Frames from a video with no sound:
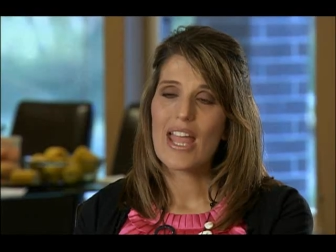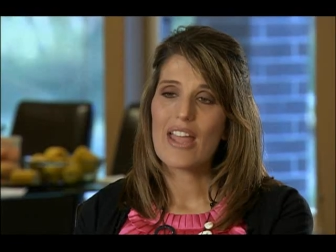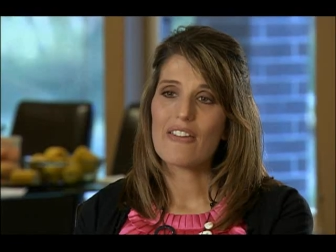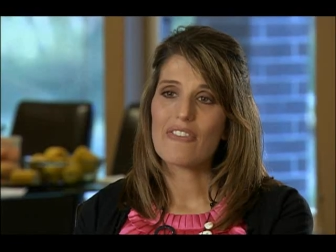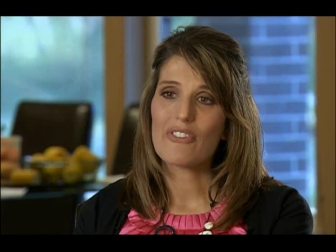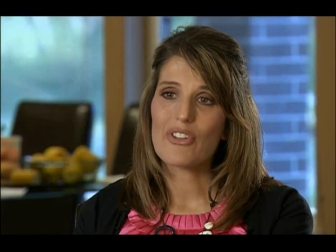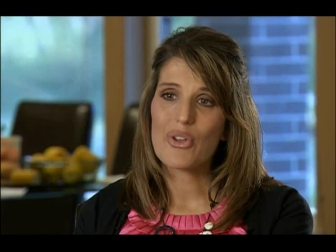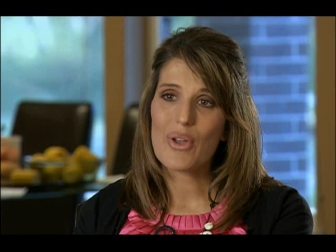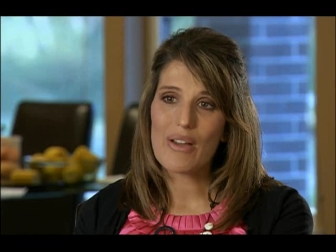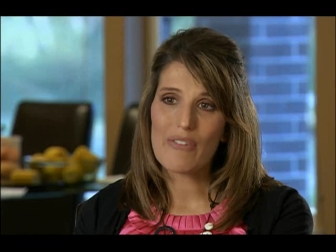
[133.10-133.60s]

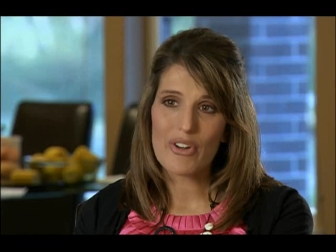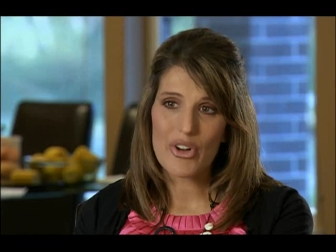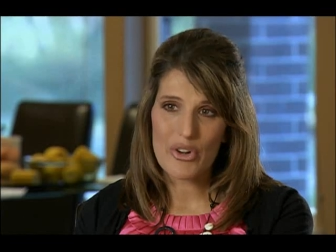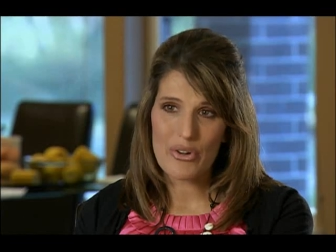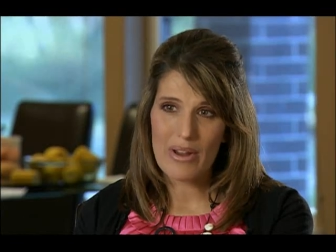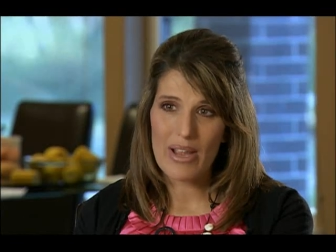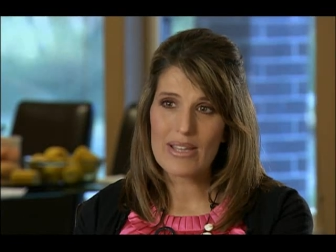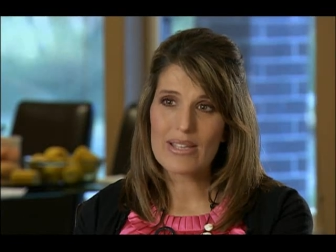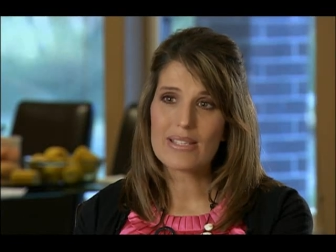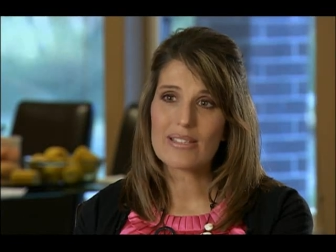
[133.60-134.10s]
If you have a
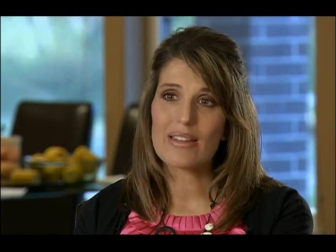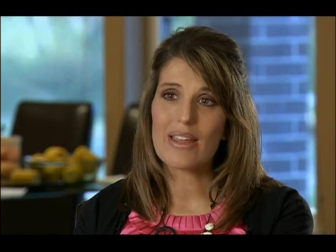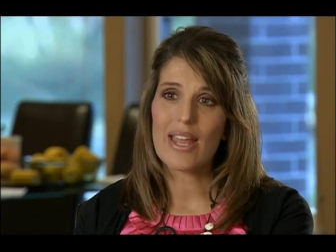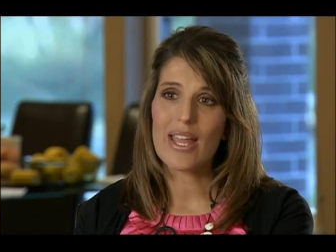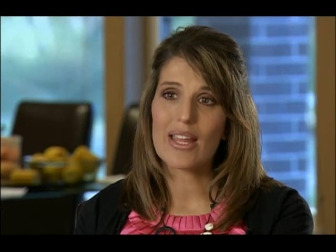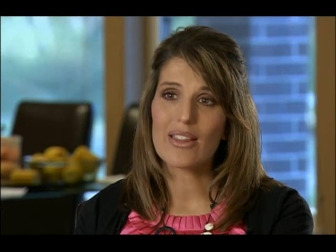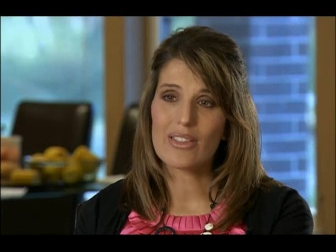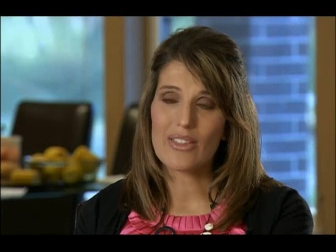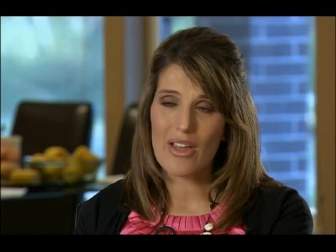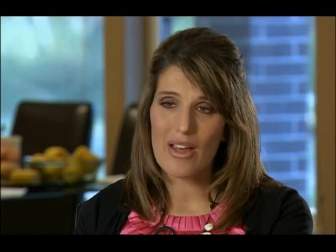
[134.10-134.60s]
Christ
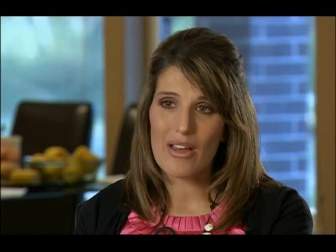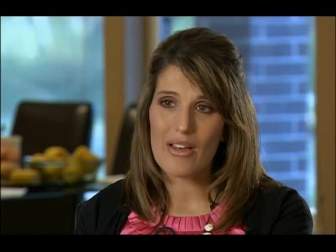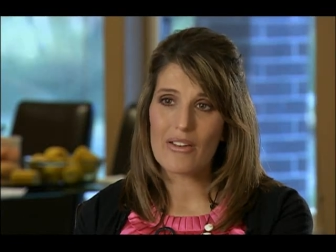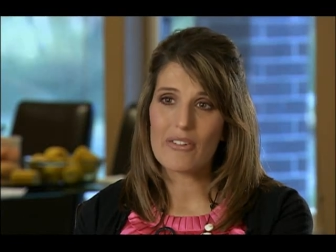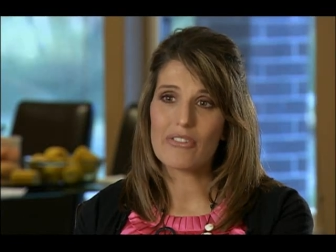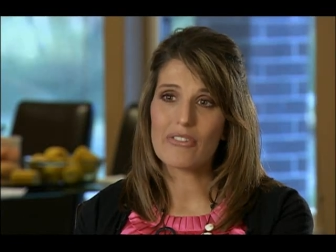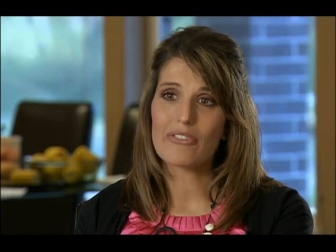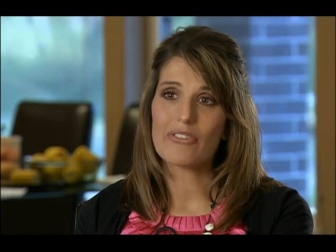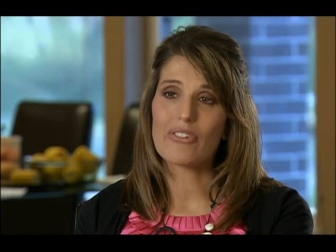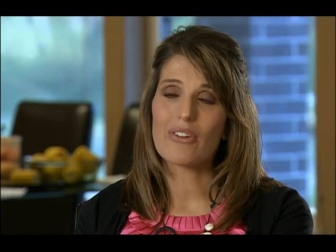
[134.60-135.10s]
like
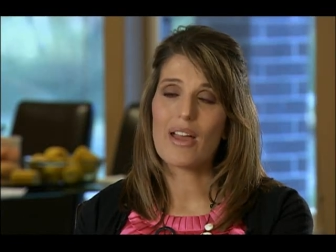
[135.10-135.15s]
love